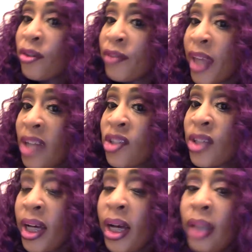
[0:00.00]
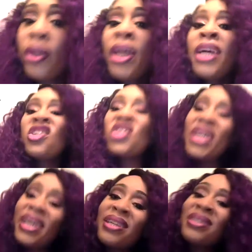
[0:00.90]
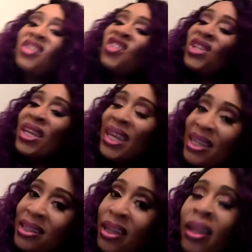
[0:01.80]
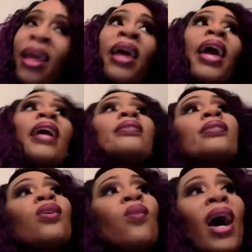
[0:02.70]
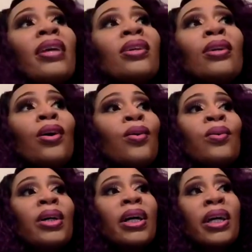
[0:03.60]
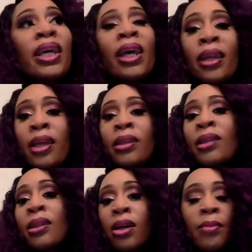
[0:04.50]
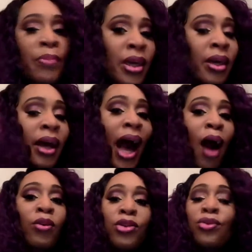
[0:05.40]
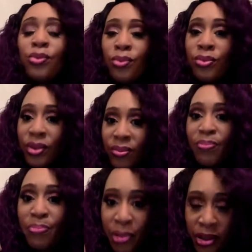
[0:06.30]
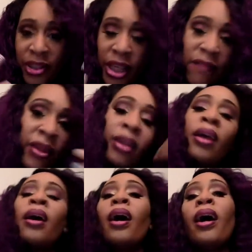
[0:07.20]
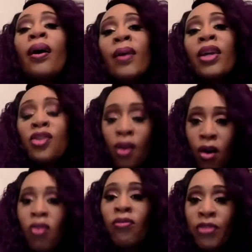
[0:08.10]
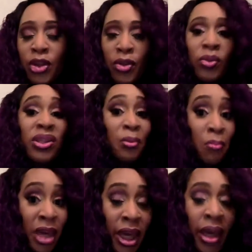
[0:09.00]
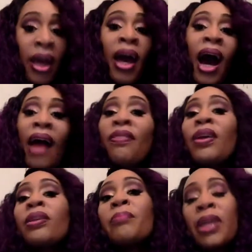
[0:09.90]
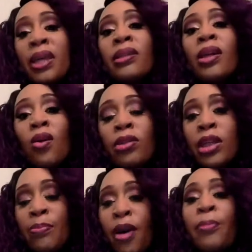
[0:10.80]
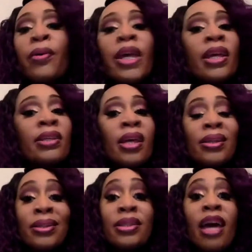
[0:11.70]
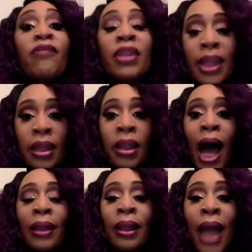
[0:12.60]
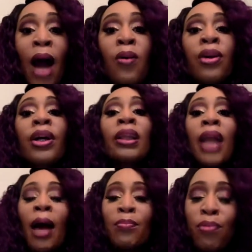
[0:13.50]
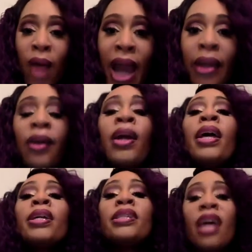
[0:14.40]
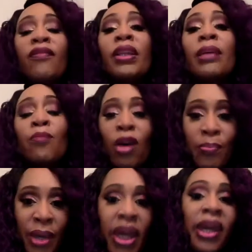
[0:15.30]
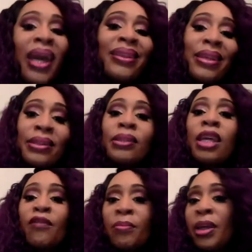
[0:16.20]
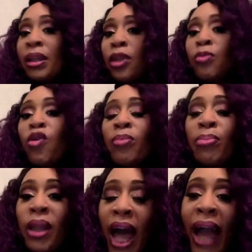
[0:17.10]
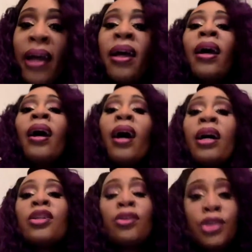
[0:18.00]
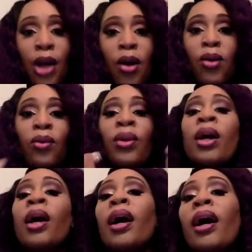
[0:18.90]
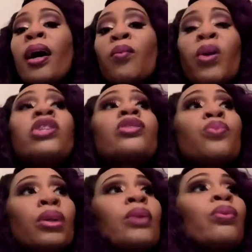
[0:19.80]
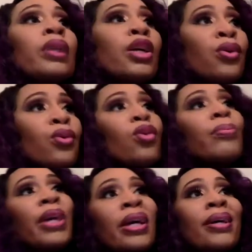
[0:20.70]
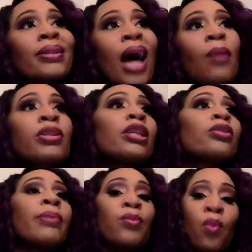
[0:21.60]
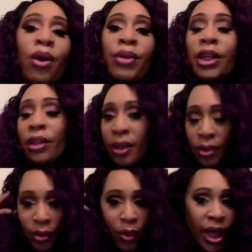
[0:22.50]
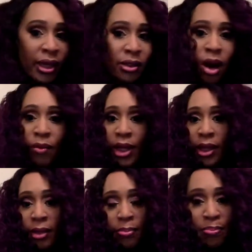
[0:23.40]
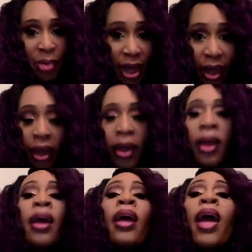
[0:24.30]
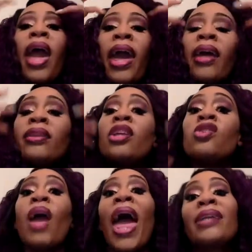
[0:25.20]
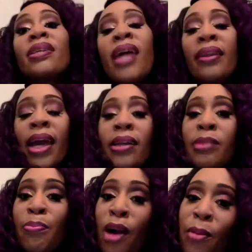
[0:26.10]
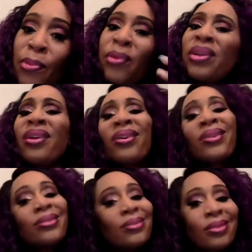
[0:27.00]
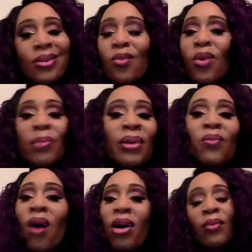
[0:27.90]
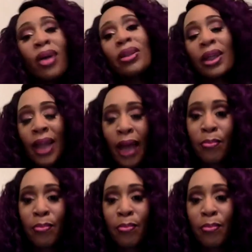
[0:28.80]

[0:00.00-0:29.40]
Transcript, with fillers: of catch the color. She is and she isn't. And so, you know, again, it, it's going to be how you perceive it uh, in your own view. To me, I think the Mackenzie O T purple is definitely a lot louder, a lot brighter, definitely more pink, and this is giving me a little more black undertone, uh, which is really, really cool because I was a little bit worried. The, the wig is already big, and then you add to that that it's purple. You know, you just don't want to be walking around looking like